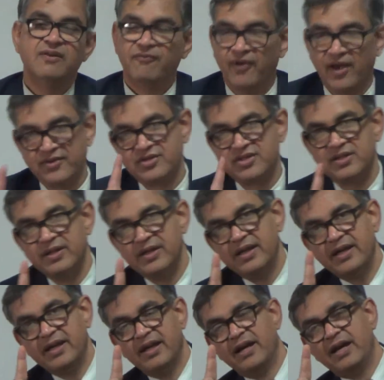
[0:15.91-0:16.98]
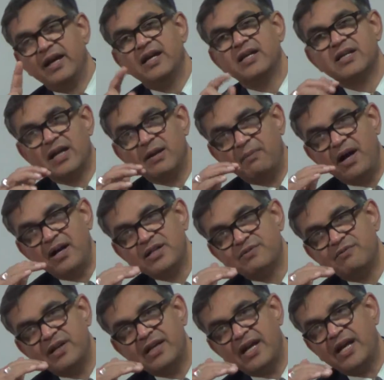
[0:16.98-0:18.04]
First, it commands
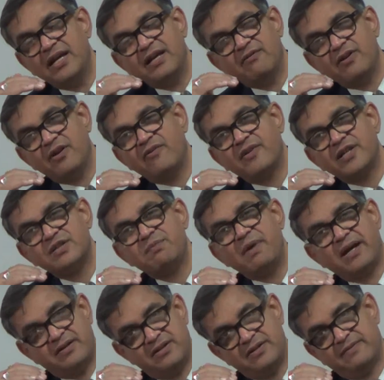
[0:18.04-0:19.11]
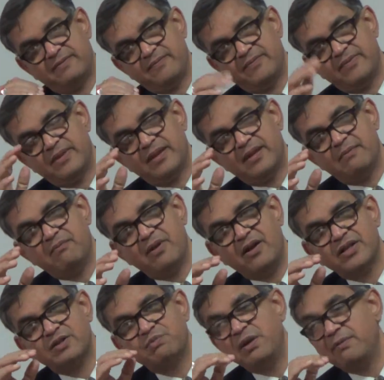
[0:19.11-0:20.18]
very high level of respect
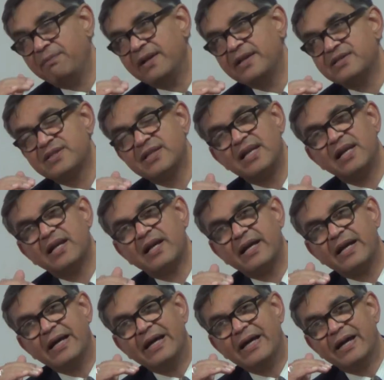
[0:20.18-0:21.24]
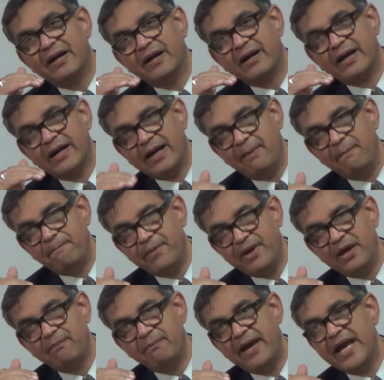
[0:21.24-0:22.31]
because people still
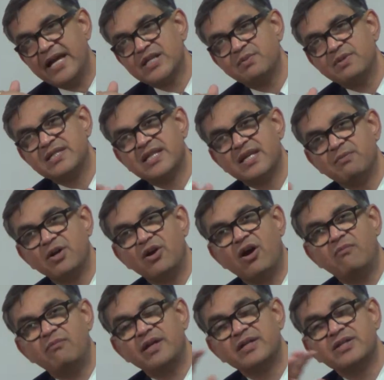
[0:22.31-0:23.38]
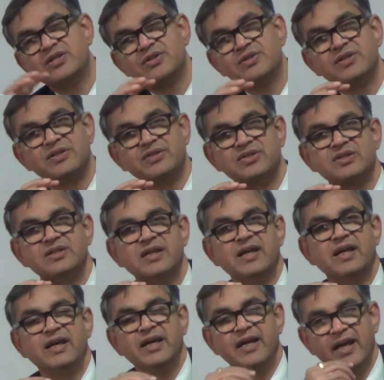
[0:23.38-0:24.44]
compare banks with semi-government institutions
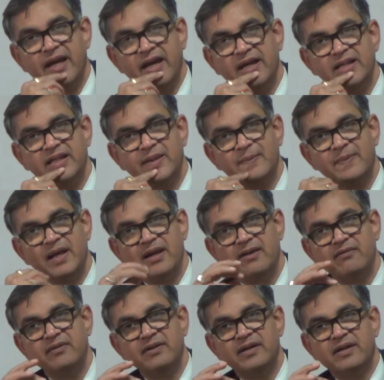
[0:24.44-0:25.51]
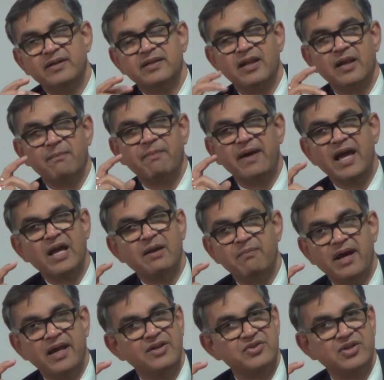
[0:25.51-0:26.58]
and they believe that a bank
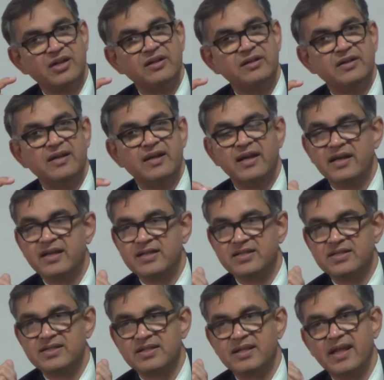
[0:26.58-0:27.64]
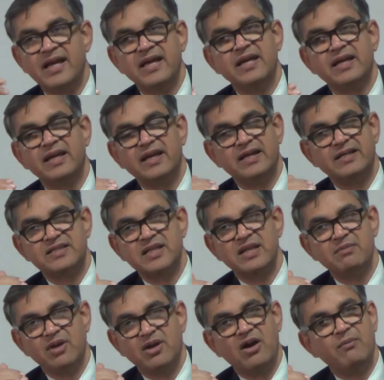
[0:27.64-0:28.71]
manager is like a
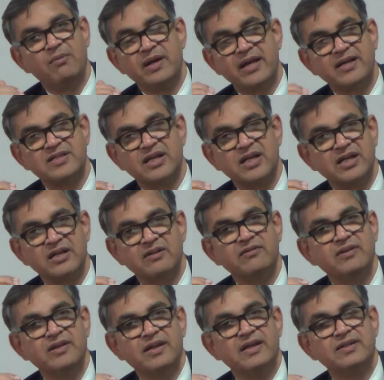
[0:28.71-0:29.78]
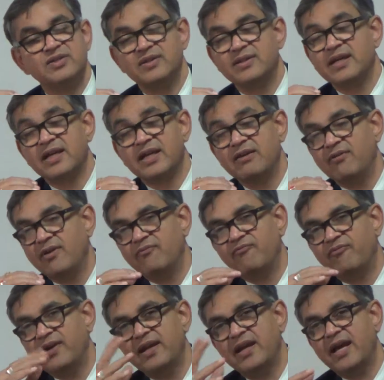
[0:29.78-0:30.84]
semi-government executive so they give him
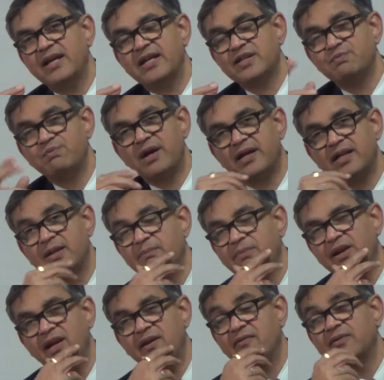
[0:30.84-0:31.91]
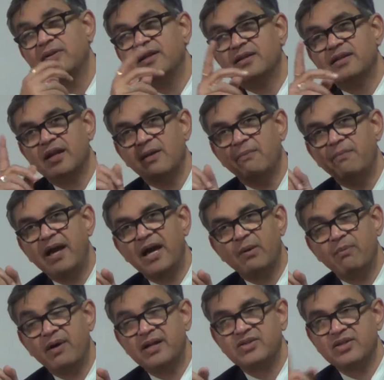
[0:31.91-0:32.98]
very high respect. They believe that a
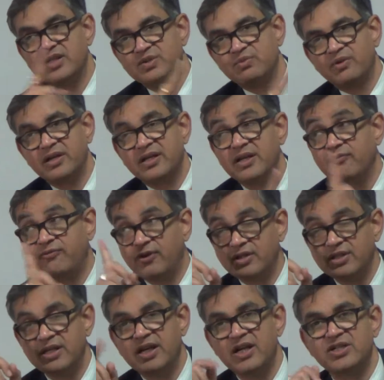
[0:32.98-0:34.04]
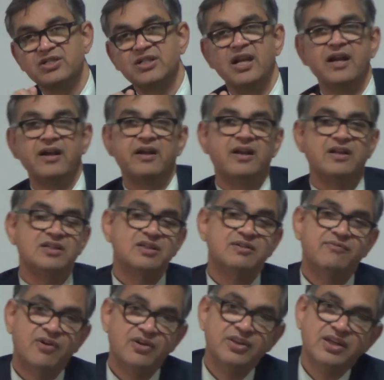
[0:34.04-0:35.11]
bank manager is working for the national interest,
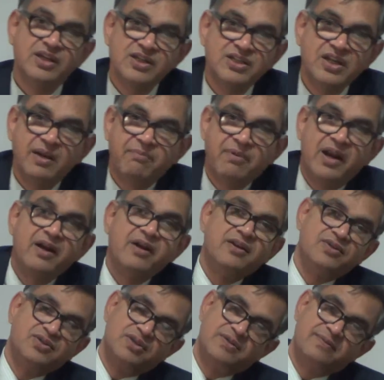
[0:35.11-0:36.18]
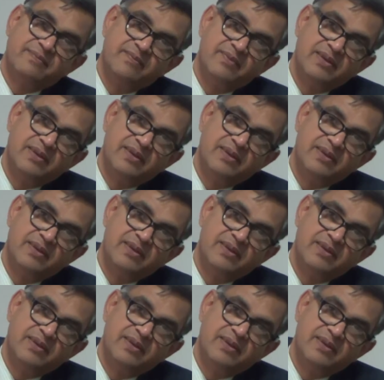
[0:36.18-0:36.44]
for the national priorities.